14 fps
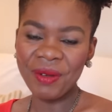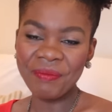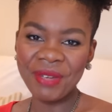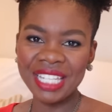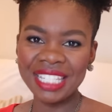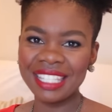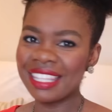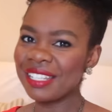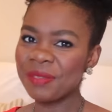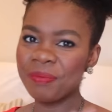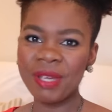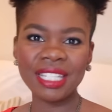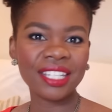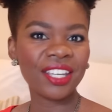This is
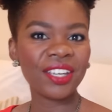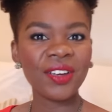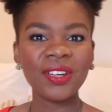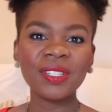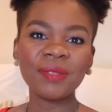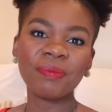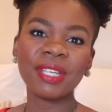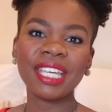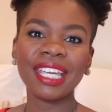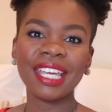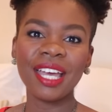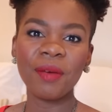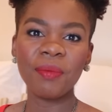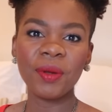basically going to be
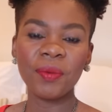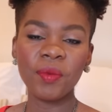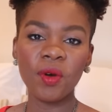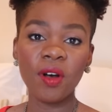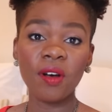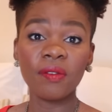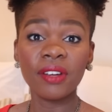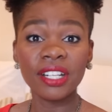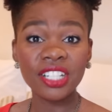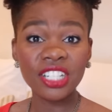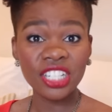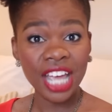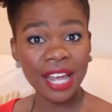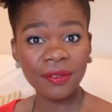a bit more of a
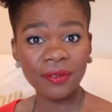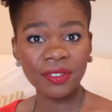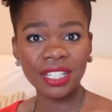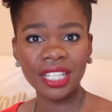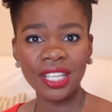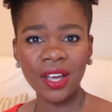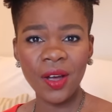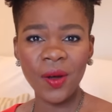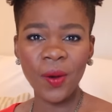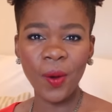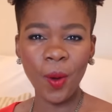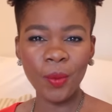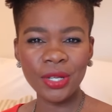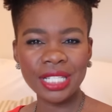chat video,
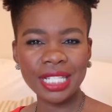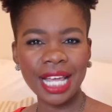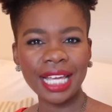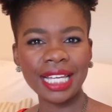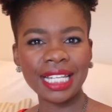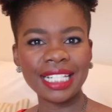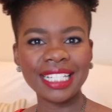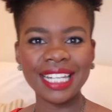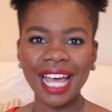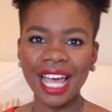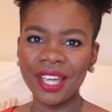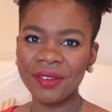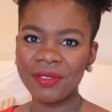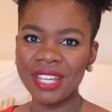almost like a
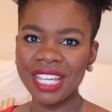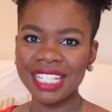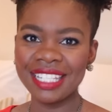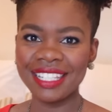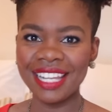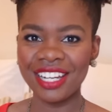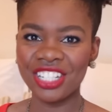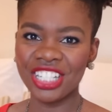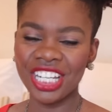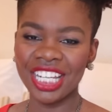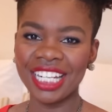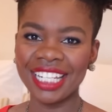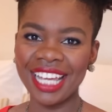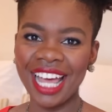diary
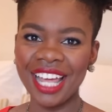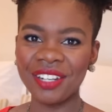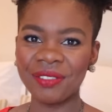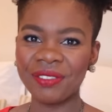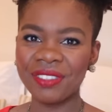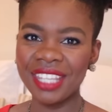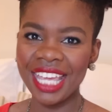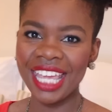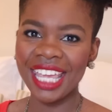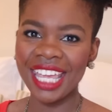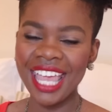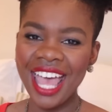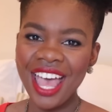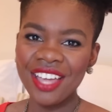session kind of
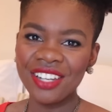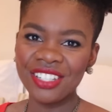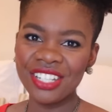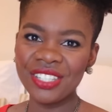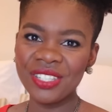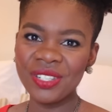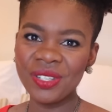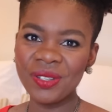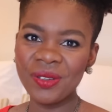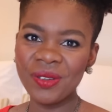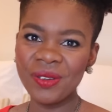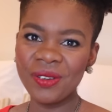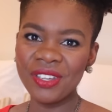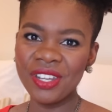thing, just to,
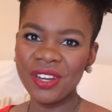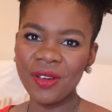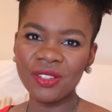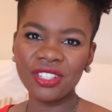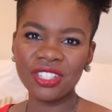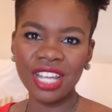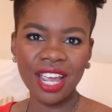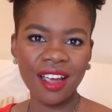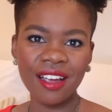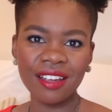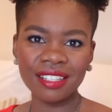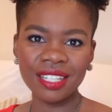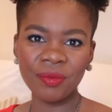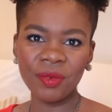you know, share
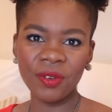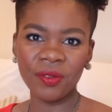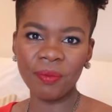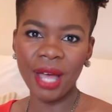some of